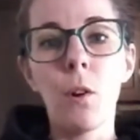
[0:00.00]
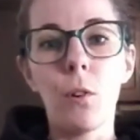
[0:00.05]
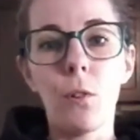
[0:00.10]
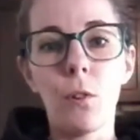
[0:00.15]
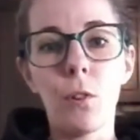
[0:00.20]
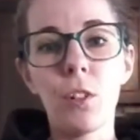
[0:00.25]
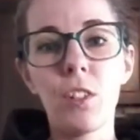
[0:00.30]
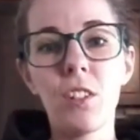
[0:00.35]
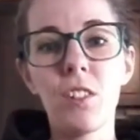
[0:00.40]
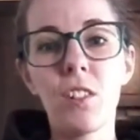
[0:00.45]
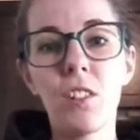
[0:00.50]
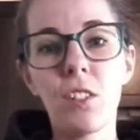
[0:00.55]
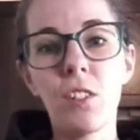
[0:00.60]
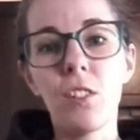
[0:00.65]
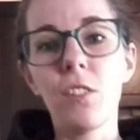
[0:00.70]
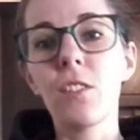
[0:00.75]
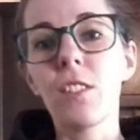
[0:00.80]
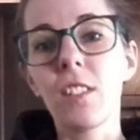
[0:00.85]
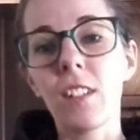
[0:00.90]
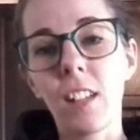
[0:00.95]
or you can
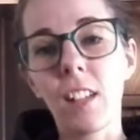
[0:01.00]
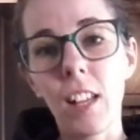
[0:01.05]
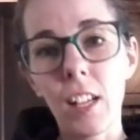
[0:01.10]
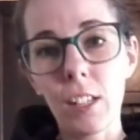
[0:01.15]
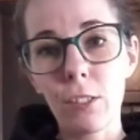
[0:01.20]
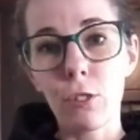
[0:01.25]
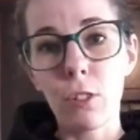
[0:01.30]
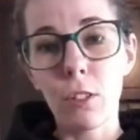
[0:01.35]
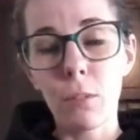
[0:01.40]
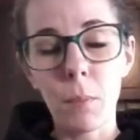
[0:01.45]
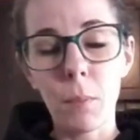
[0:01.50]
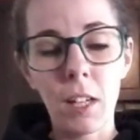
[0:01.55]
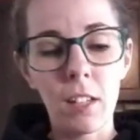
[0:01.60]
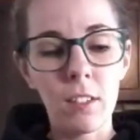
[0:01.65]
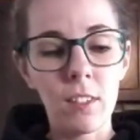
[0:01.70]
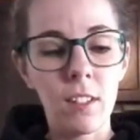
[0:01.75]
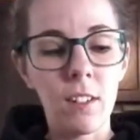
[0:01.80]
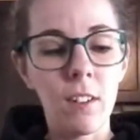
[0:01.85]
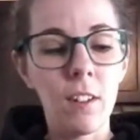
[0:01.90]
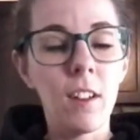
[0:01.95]
use an electric
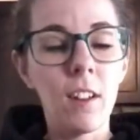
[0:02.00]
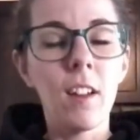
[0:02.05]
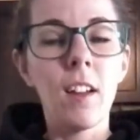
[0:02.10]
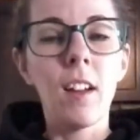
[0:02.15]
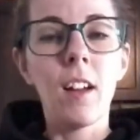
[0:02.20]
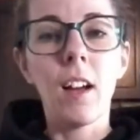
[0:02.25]
mixer.